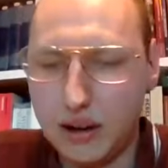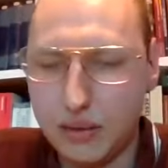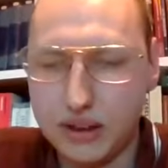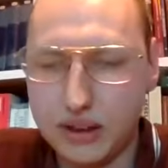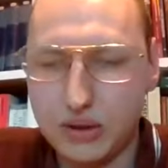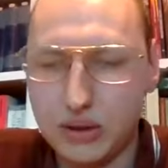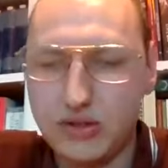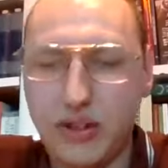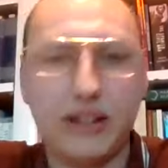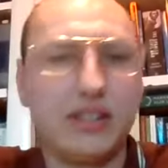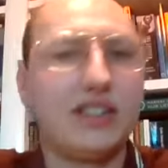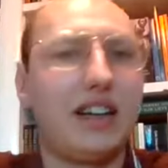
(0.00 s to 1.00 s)
which was
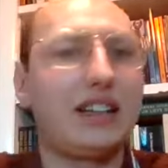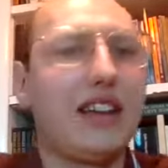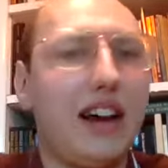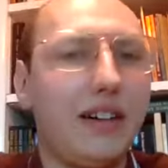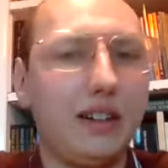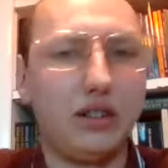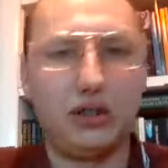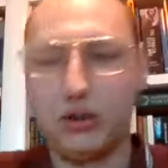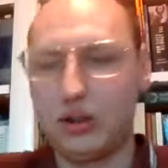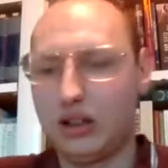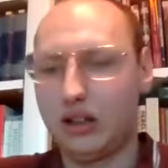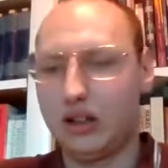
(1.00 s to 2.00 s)
very sectarian
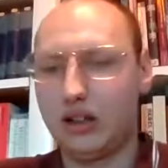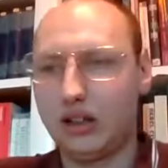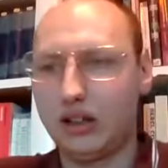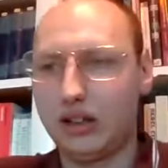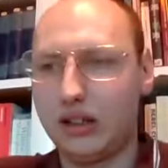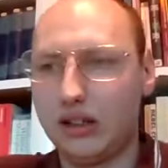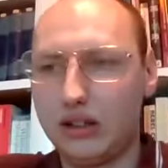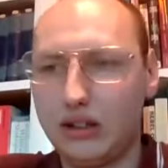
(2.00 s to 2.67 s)
to the